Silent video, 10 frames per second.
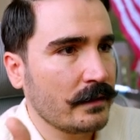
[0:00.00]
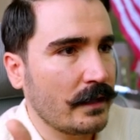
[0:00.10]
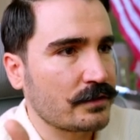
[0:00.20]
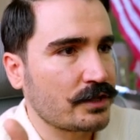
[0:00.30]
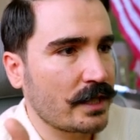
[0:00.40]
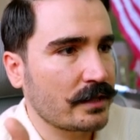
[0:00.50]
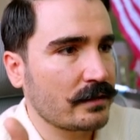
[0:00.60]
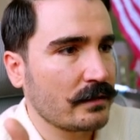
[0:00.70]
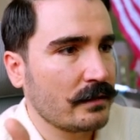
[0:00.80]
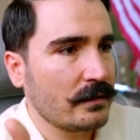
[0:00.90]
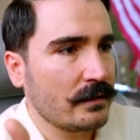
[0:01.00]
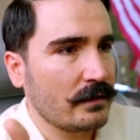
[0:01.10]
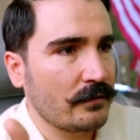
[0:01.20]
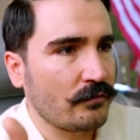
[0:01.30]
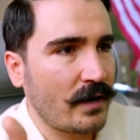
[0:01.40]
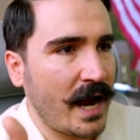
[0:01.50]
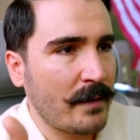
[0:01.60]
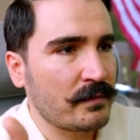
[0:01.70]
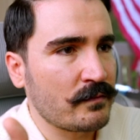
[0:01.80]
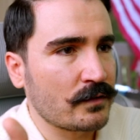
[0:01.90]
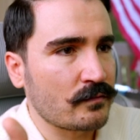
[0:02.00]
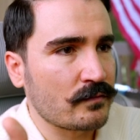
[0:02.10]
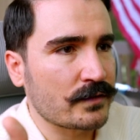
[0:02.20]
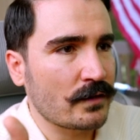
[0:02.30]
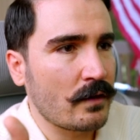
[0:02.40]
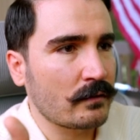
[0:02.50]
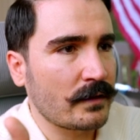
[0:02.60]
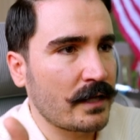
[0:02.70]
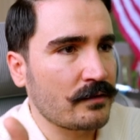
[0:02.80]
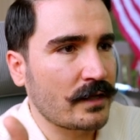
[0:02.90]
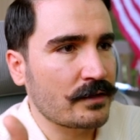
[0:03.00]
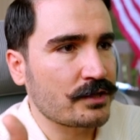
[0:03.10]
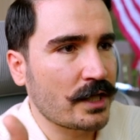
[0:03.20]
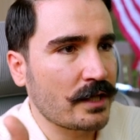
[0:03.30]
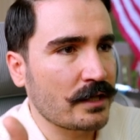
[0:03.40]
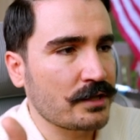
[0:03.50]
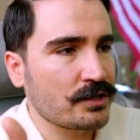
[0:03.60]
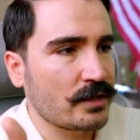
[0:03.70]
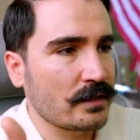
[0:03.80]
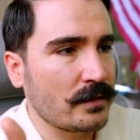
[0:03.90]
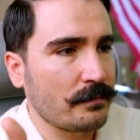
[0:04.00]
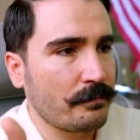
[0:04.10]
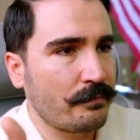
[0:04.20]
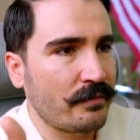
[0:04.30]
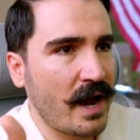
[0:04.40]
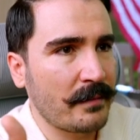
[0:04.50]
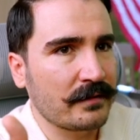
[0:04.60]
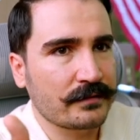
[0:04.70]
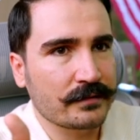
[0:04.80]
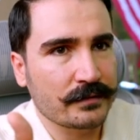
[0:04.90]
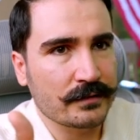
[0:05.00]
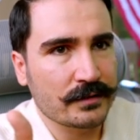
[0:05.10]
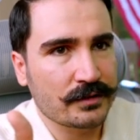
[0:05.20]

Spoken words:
and check if you're happy with the result, and you can change the parameters,